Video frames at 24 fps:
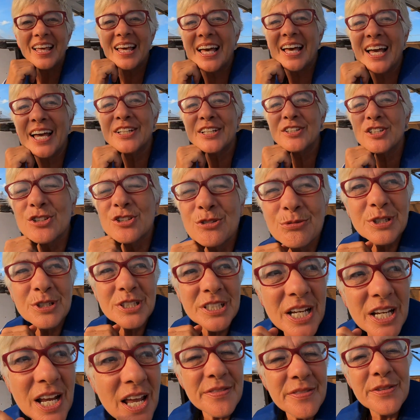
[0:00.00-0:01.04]
I just wish
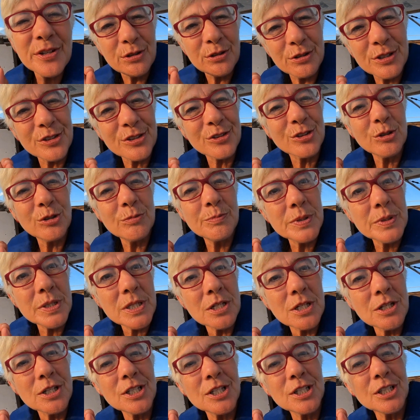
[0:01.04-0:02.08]
I had the crystal
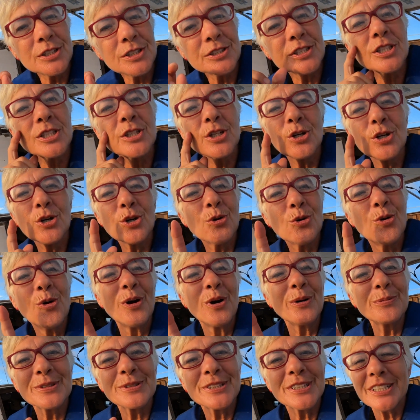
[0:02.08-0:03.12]
ball to know
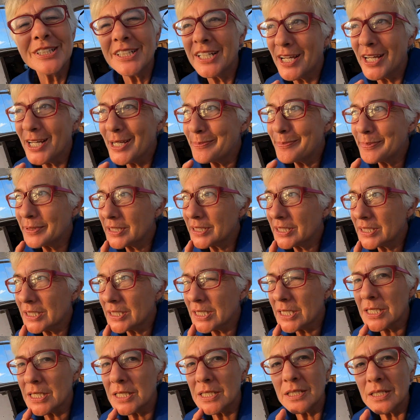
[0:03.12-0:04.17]
what was going to happen
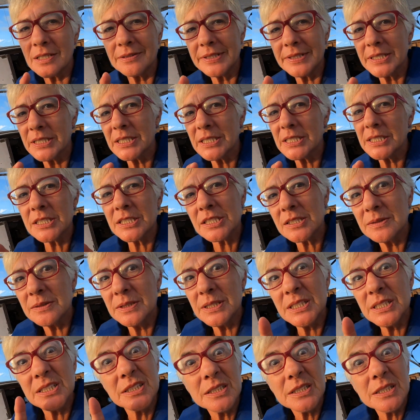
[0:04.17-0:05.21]
tonight. Are we going to get a
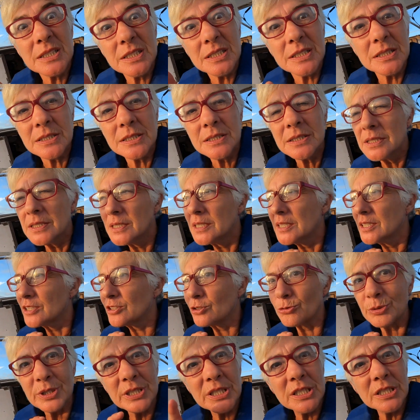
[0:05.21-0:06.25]
squall or not? Is
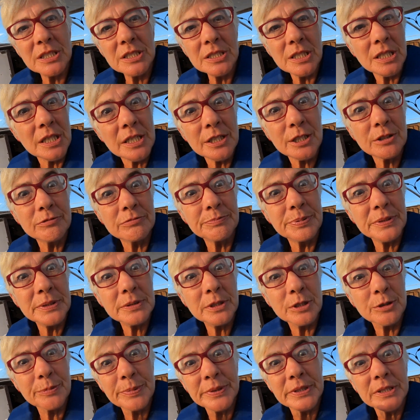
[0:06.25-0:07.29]
the wind going to die or
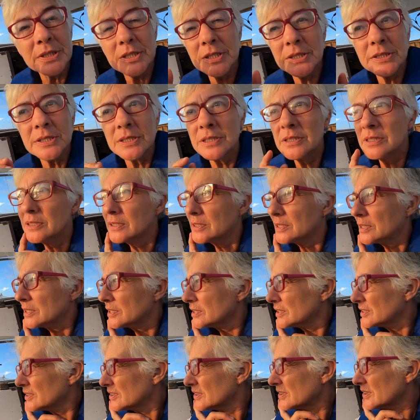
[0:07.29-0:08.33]
build?
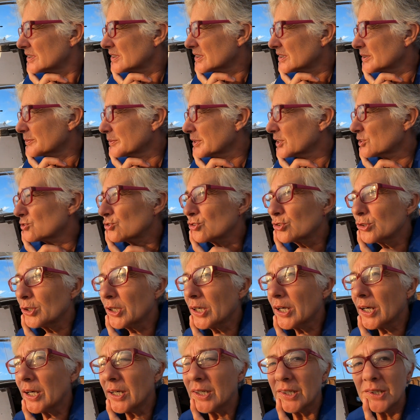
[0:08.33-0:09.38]
I'm not
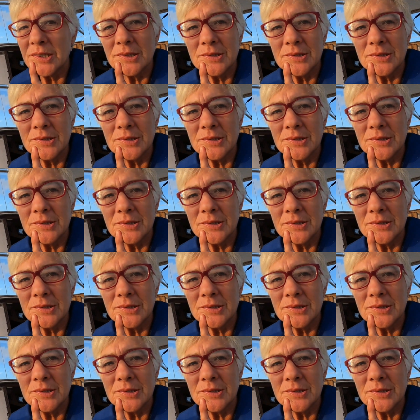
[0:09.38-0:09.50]
sure.